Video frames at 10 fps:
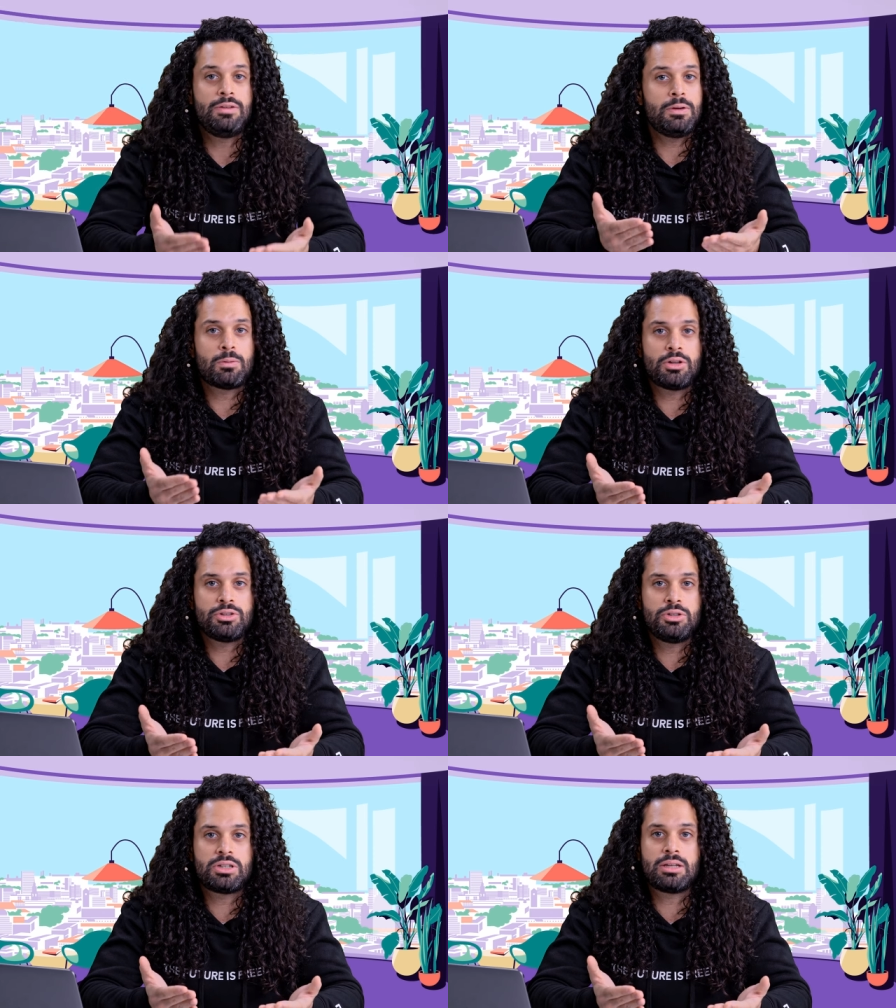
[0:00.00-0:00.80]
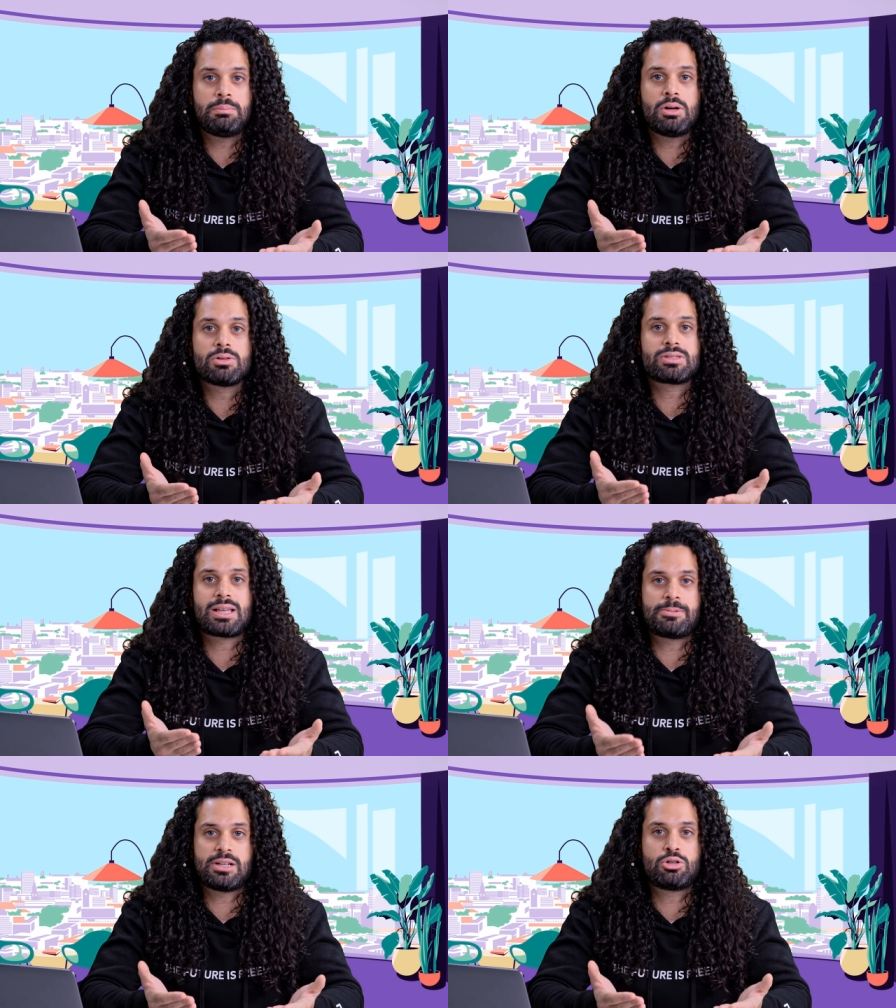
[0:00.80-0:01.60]
If you want, you can be also
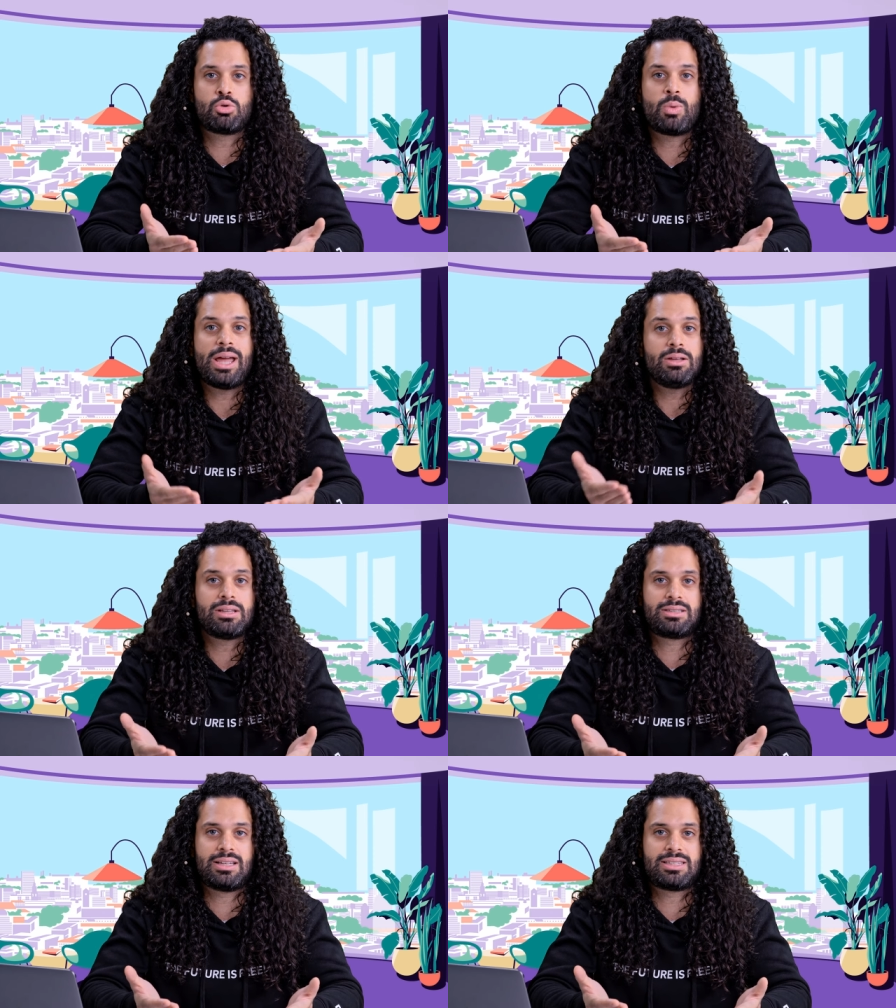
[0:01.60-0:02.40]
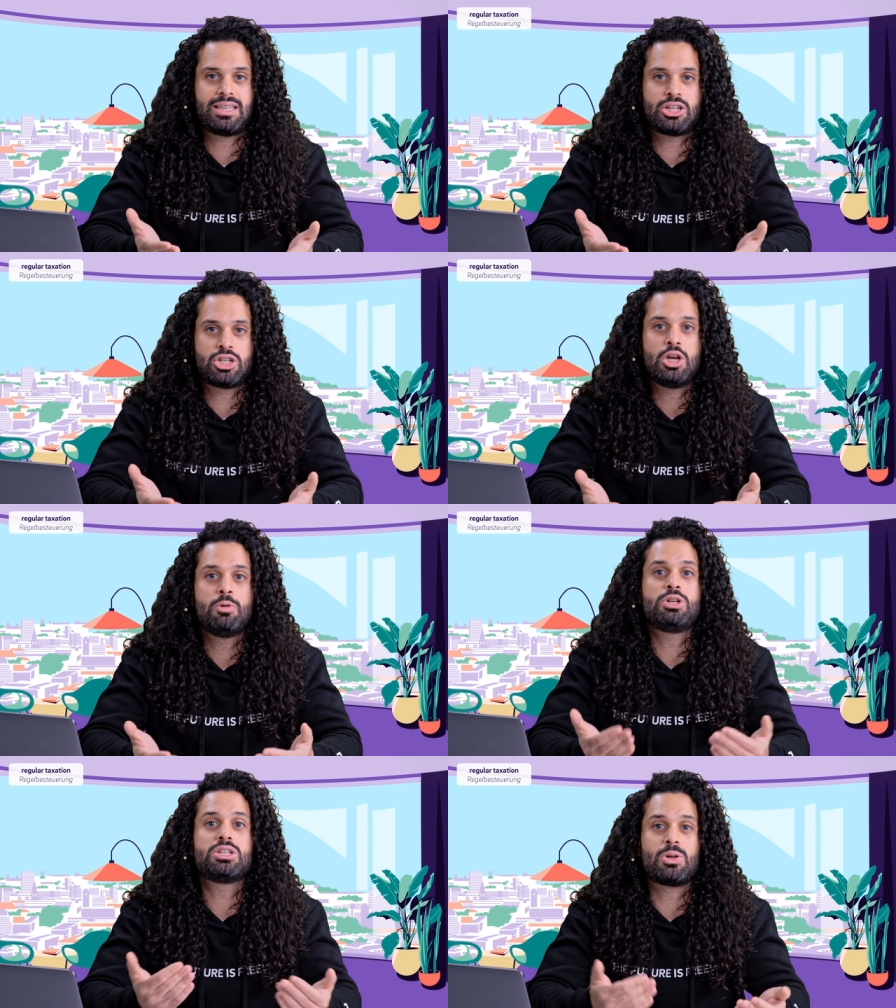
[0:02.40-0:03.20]
subject to regular taxation,
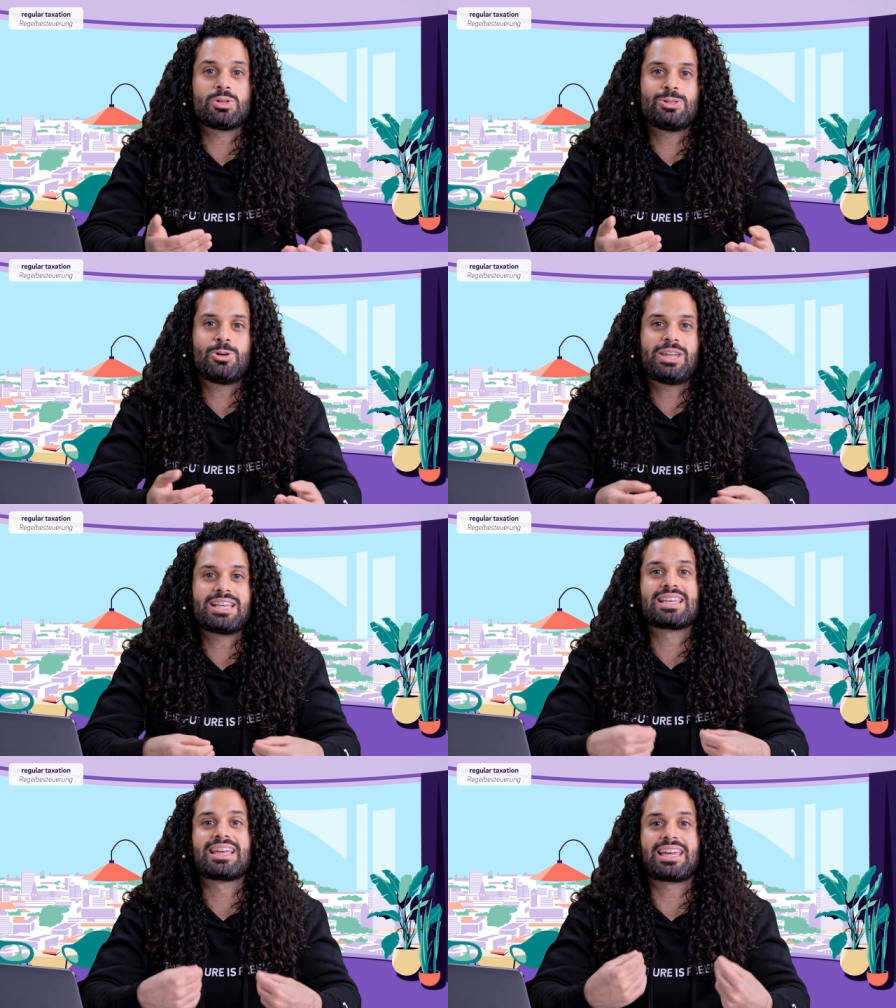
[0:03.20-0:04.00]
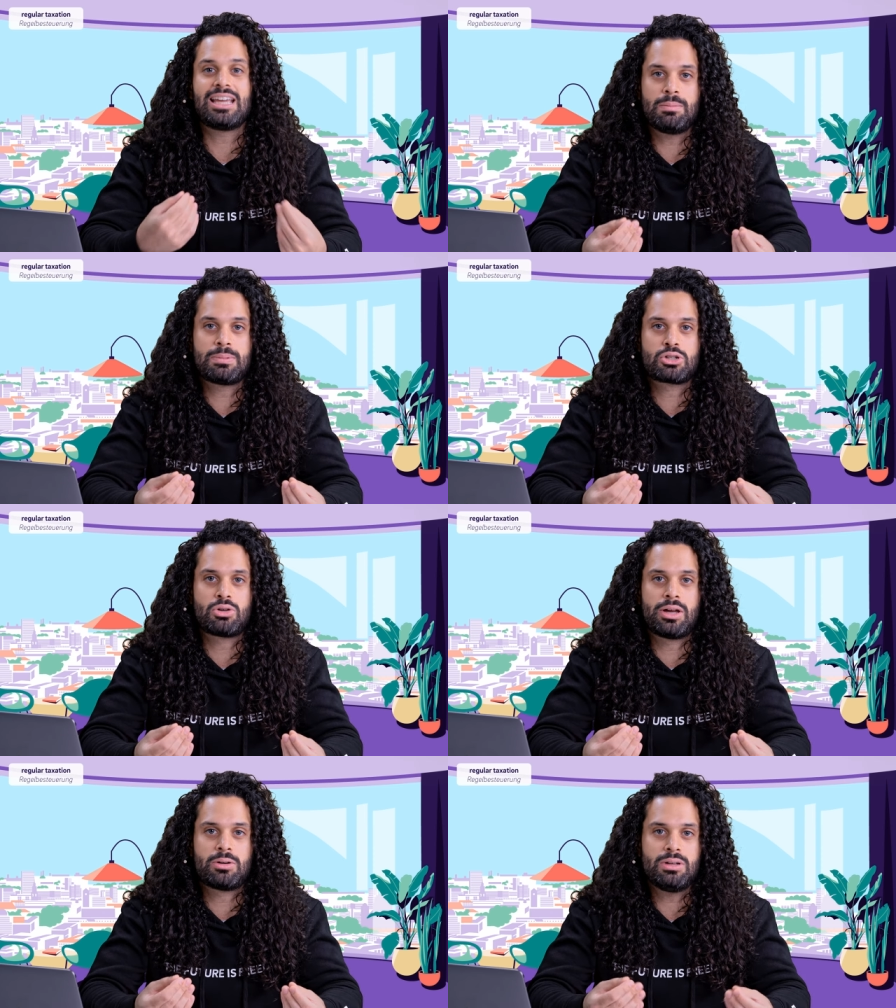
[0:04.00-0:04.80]
which is also known as
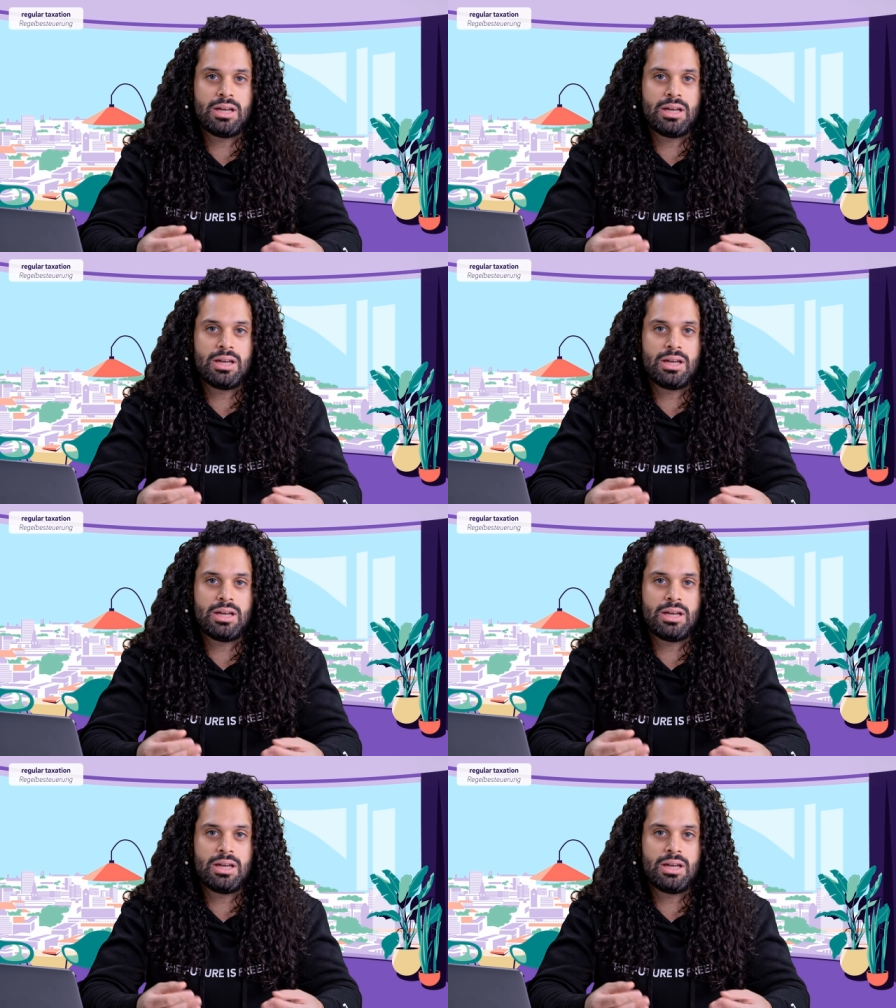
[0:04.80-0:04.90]
Regelbesteuerung,